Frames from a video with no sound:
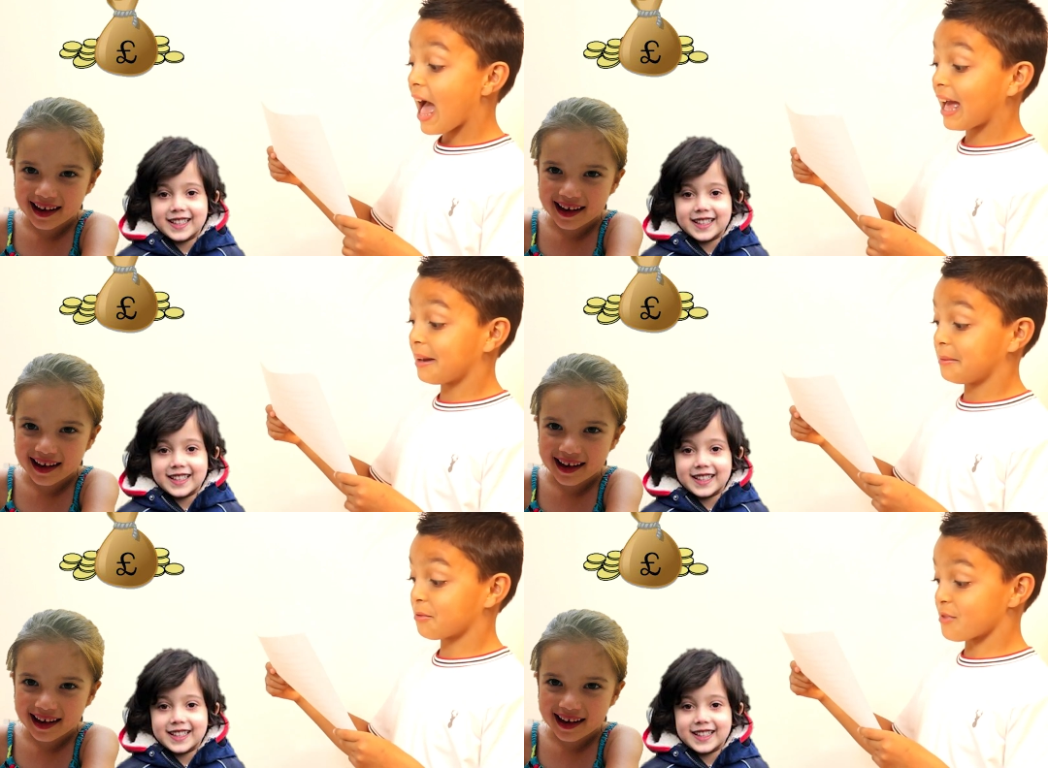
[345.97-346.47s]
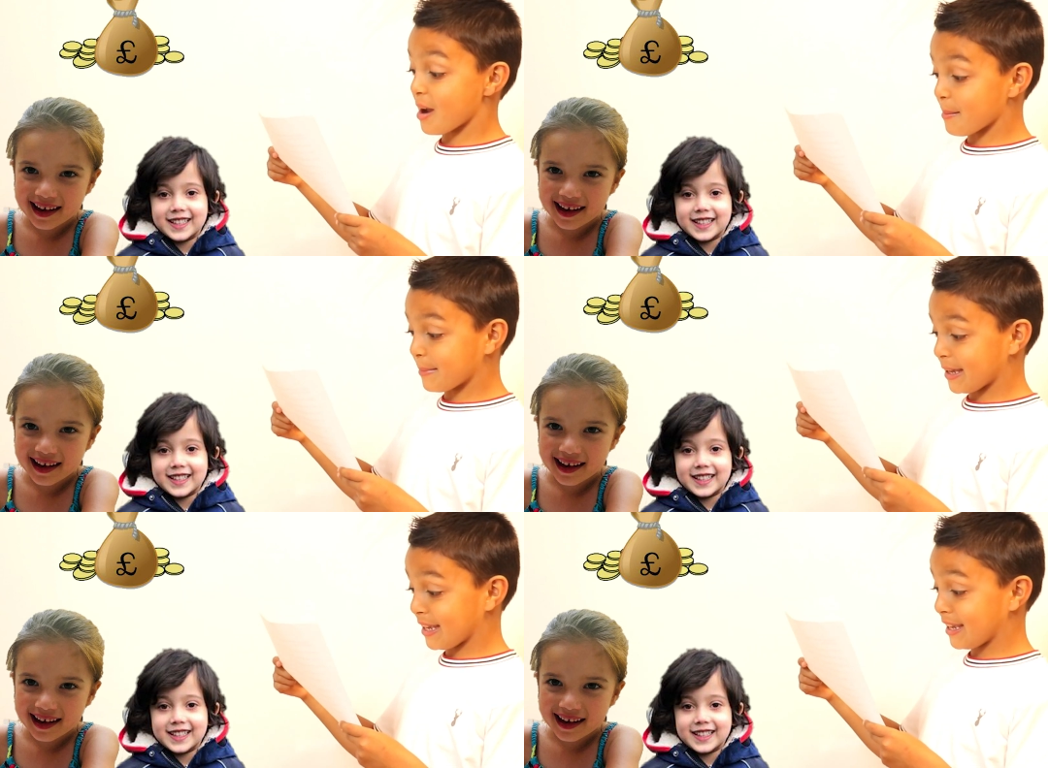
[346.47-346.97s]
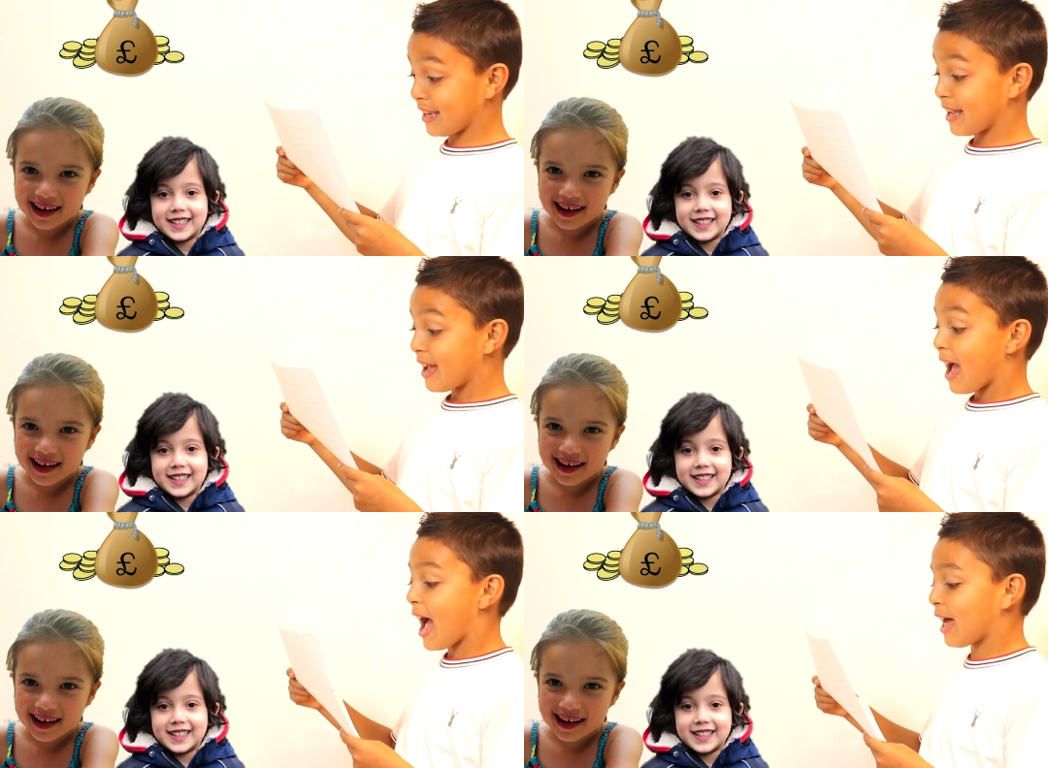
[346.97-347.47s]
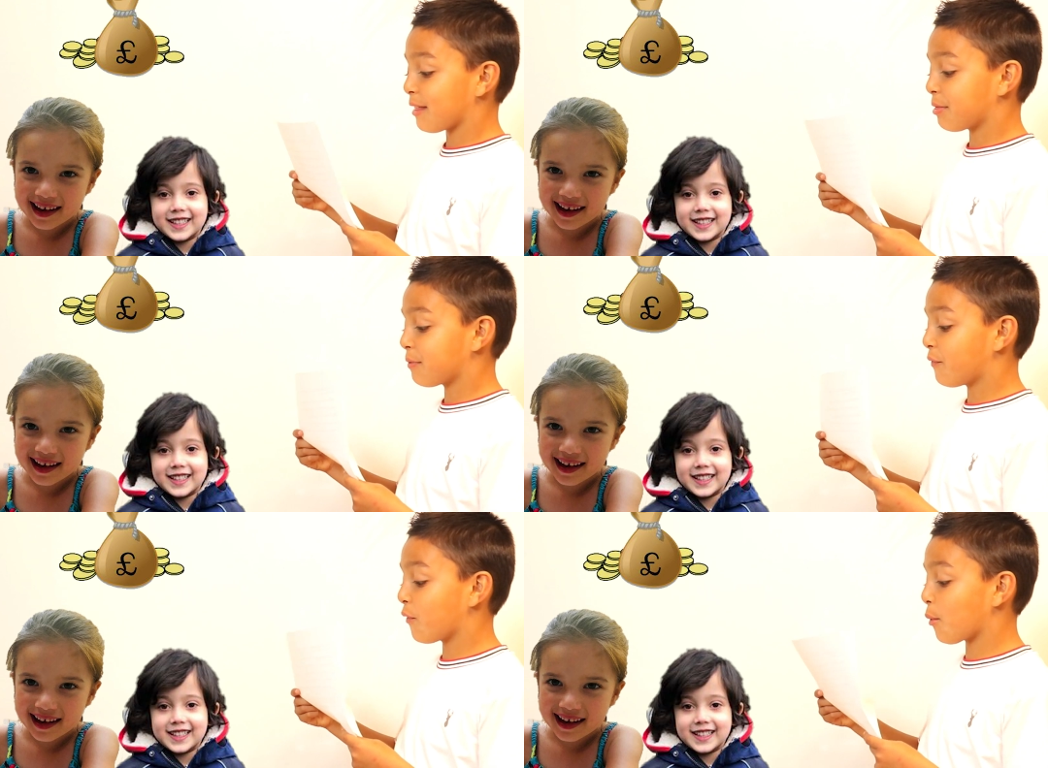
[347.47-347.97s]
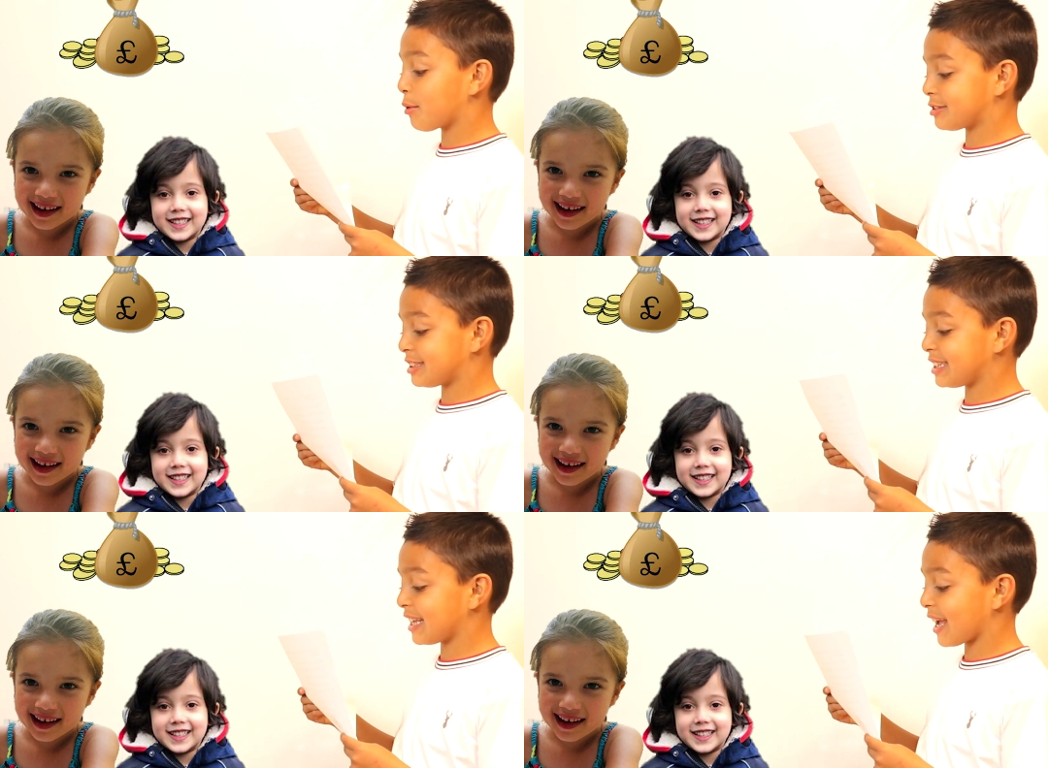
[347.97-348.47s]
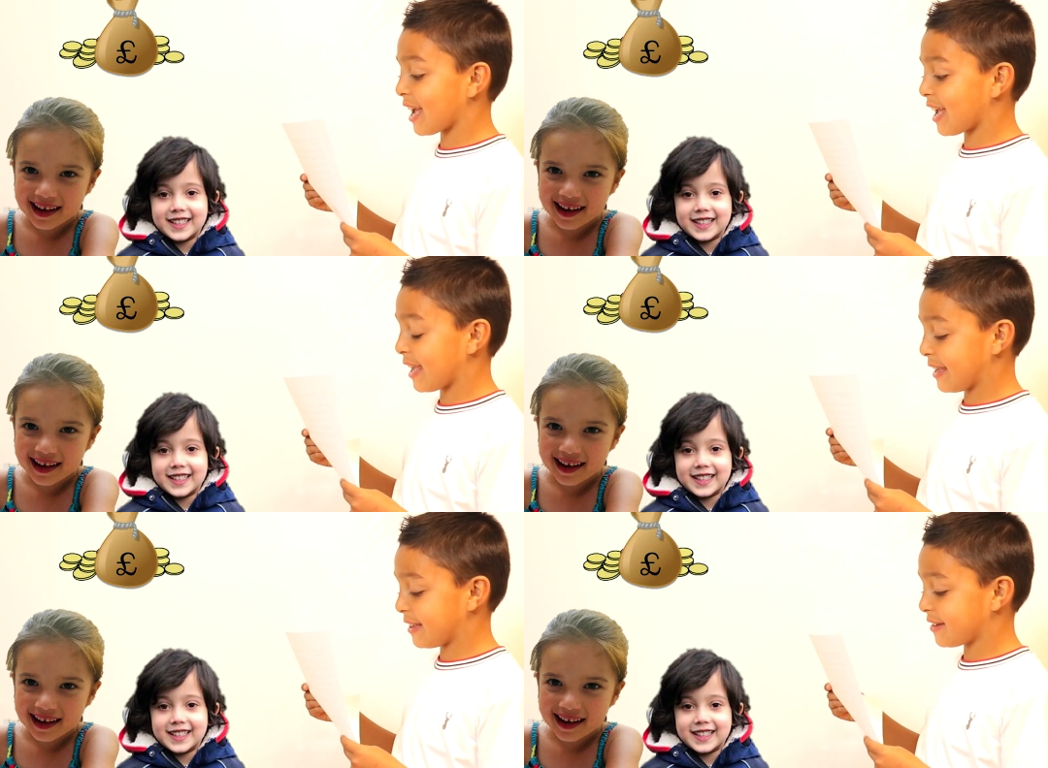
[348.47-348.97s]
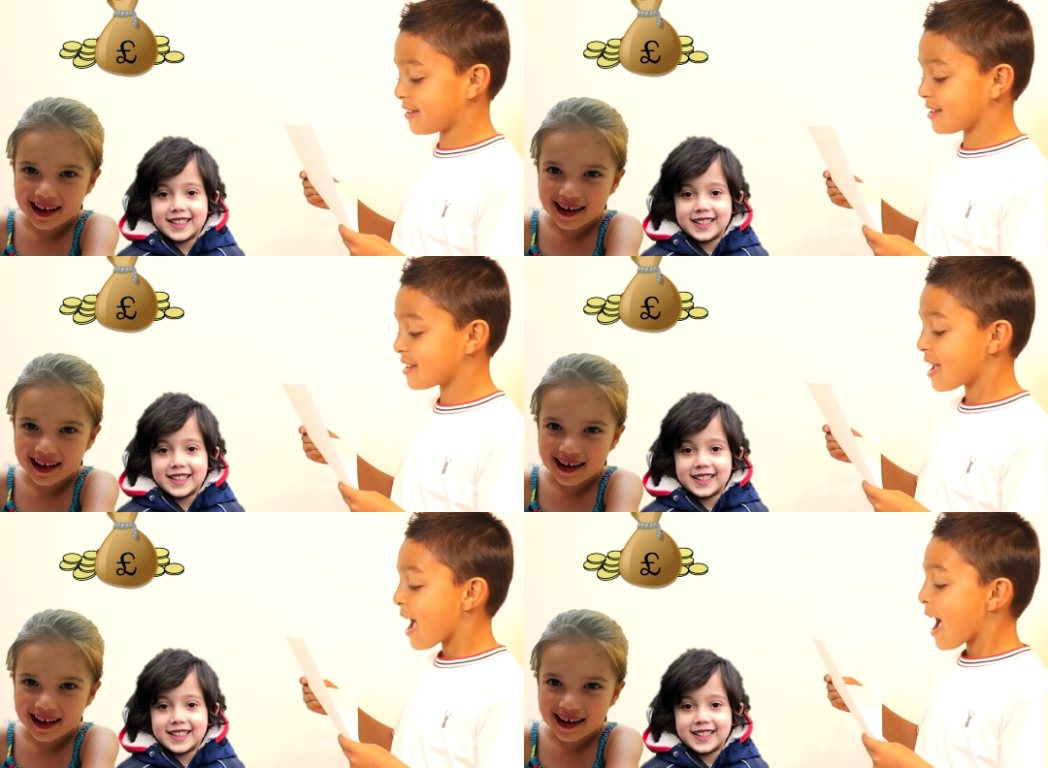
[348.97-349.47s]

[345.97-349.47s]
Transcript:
Speaker 1: and Remy had 48.